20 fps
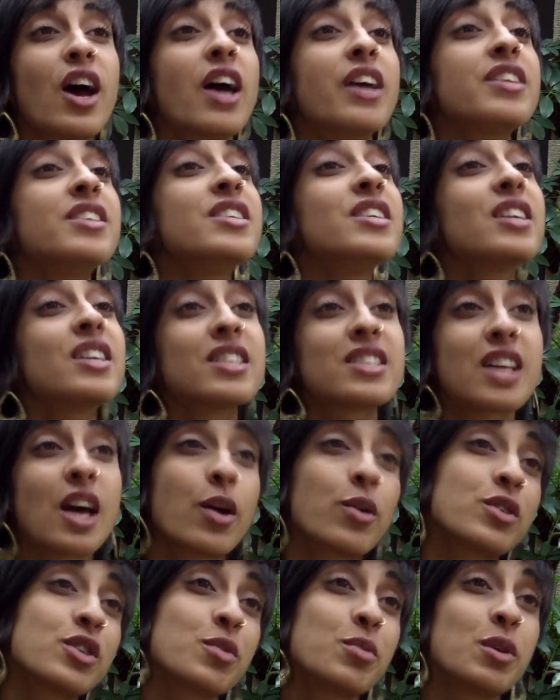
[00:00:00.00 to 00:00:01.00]
ideas
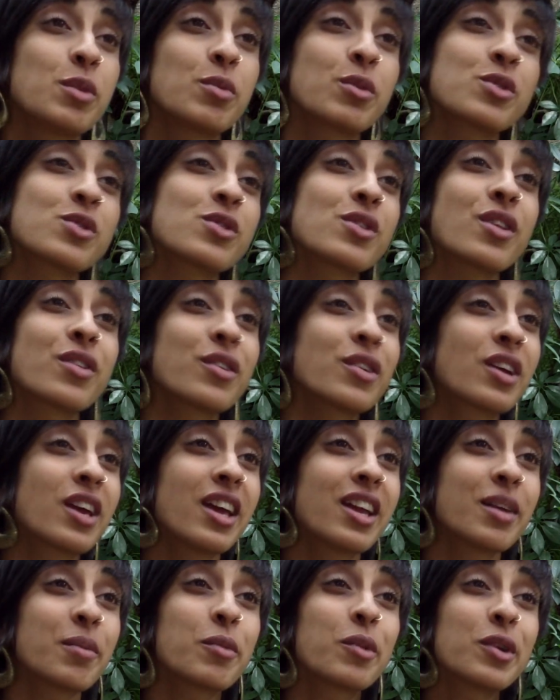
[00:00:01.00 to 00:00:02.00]
out to people so that they're
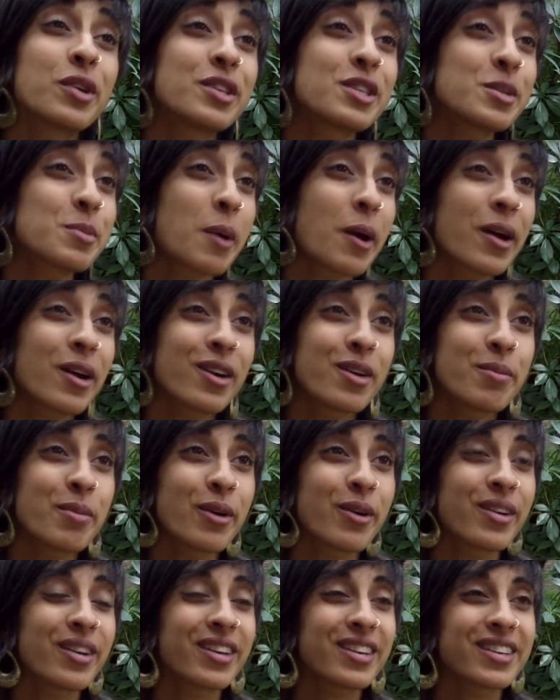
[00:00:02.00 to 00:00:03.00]
getting more inspired
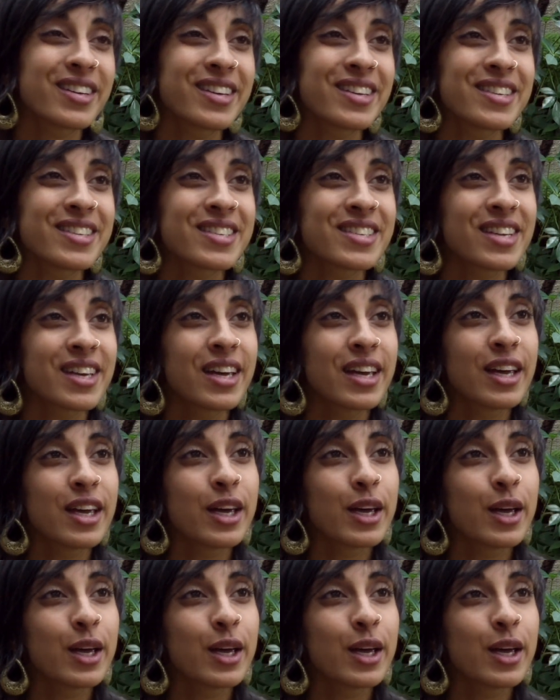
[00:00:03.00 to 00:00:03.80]
about it, because